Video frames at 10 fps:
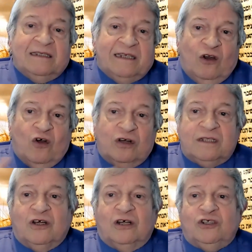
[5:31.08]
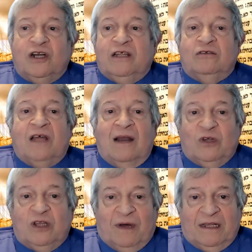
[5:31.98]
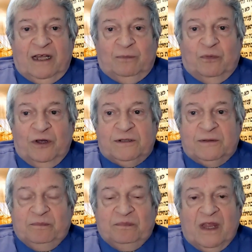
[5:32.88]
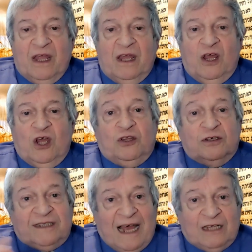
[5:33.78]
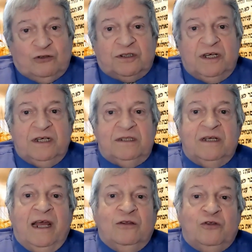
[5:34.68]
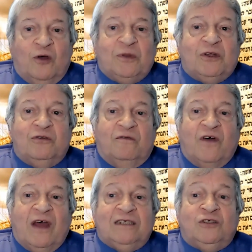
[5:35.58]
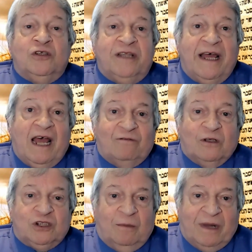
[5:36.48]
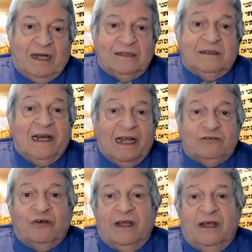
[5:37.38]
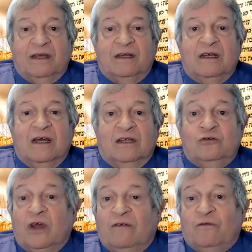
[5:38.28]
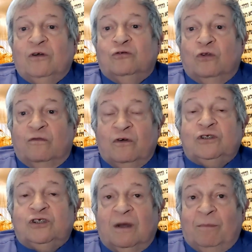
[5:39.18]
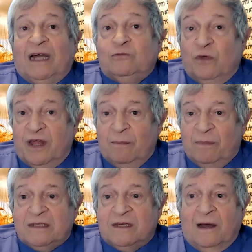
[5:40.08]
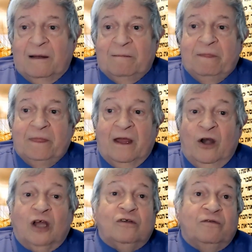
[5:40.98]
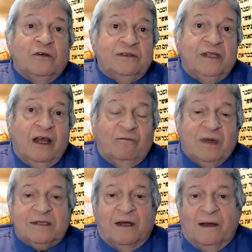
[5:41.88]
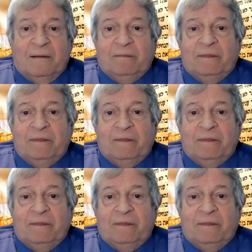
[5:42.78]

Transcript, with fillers: There is a long discussion in the Talmud about that point. The Sadducees interpreted the phrase the day after Shabbat literally to refer to the first Shabbat within Pesach, not the first day of Pesach.